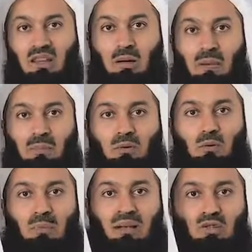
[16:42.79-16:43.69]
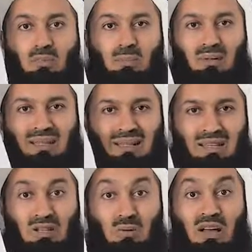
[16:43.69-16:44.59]
The people who are meant to be
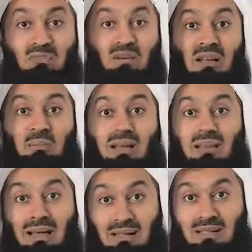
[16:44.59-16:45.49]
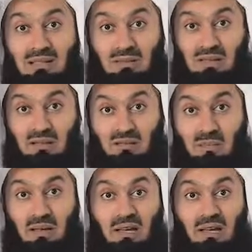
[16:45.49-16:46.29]
protecting you have become the thugs themselves.